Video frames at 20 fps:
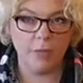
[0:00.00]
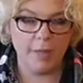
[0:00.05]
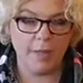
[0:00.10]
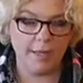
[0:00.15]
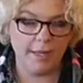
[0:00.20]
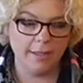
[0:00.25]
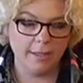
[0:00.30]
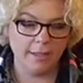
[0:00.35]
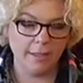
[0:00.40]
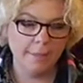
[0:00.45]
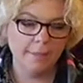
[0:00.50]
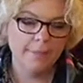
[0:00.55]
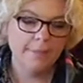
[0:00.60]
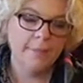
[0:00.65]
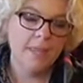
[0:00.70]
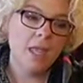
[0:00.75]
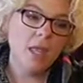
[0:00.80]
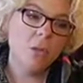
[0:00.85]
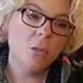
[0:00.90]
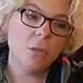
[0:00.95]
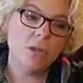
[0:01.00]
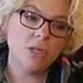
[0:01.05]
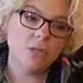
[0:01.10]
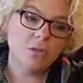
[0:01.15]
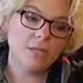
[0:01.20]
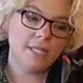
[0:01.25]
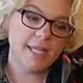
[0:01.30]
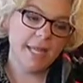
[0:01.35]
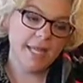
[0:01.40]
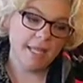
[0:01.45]
plant. When
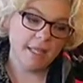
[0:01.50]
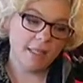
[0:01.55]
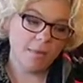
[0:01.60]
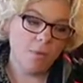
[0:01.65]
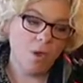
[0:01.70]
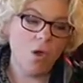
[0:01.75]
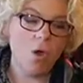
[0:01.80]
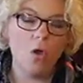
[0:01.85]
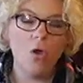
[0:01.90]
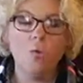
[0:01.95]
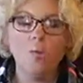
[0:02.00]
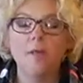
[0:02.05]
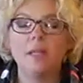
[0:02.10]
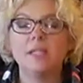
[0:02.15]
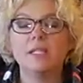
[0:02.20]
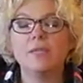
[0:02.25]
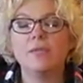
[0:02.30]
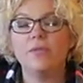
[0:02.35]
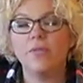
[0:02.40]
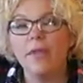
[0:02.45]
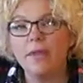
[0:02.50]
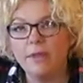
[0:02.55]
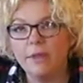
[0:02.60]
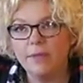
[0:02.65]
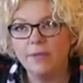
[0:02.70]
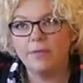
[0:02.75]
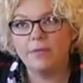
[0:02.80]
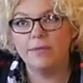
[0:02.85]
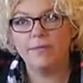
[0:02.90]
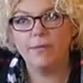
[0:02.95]
you take them home, it is
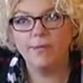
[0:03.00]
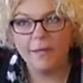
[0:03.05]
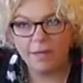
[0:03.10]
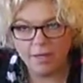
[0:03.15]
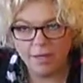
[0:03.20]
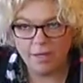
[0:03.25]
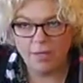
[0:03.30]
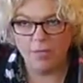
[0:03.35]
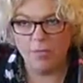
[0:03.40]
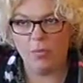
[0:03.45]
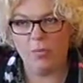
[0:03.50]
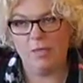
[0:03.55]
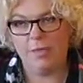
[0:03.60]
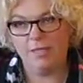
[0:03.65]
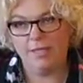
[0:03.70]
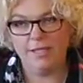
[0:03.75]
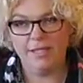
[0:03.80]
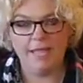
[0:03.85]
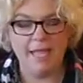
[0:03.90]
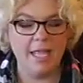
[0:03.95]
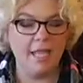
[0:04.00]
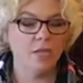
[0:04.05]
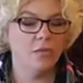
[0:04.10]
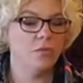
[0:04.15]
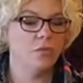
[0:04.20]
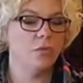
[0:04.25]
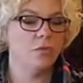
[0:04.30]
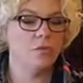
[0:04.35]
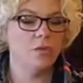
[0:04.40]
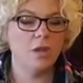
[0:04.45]
very, very important that you
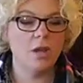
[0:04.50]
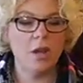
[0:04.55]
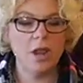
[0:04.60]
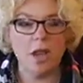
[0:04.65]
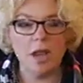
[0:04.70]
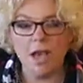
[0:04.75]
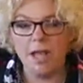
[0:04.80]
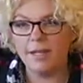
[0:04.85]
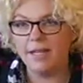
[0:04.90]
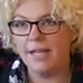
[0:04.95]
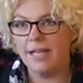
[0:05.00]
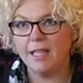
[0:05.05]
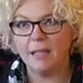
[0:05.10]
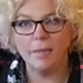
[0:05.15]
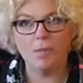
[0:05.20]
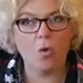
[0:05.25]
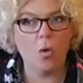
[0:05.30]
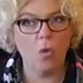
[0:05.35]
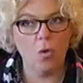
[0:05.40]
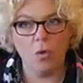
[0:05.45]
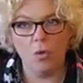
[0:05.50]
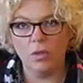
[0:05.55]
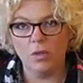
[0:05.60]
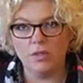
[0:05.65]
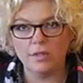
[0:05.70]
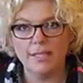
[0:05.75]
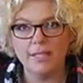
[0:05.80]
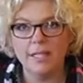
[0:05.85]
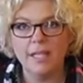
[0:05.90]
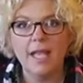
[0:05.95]
do not get them
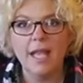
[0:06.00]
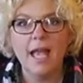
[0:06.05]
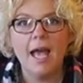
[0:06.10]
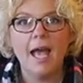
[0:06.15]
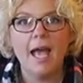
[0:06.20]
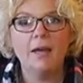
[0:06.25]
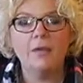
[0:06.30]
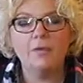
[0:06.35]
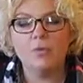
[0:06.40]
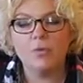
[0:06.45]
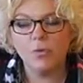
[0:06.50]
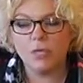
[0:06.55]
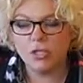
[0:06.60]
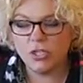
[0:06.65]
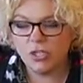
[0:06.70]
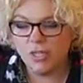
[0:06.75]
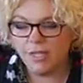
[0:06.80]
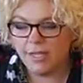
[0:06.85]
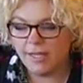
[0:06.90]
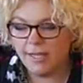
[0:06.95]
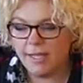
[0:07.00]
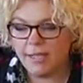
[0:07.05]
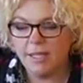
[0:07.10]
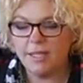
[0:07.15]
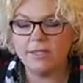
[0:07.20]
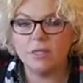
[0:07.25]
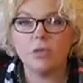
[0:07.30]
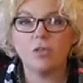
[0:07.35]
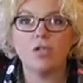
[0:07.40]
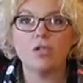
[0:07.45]
cold. Unfortunately,
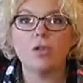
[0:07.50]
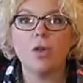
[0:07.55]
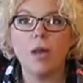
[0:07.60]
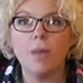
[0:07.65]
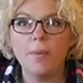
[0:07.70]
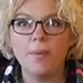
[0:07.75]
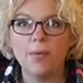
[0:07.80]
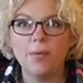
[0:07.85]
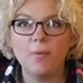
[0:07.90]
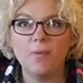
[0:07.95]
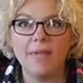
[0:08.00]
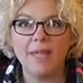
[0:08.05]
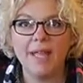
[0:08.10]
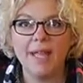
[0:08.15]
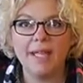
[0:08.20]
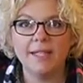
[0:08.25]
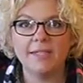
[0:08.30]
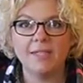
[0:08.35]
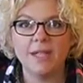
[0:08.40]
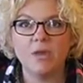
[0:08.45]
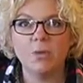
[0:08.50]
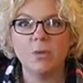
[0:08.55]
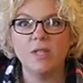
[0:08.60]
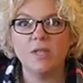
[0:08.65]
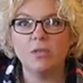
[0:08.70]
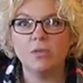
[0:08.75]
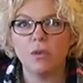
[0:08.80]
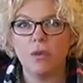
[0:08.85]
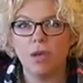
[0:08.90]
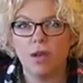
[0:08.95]
these are a tropical plant and we
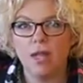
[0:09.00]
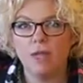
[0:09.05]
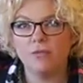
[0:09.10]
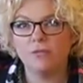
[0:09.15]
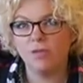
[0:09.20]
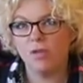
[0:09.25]
do not have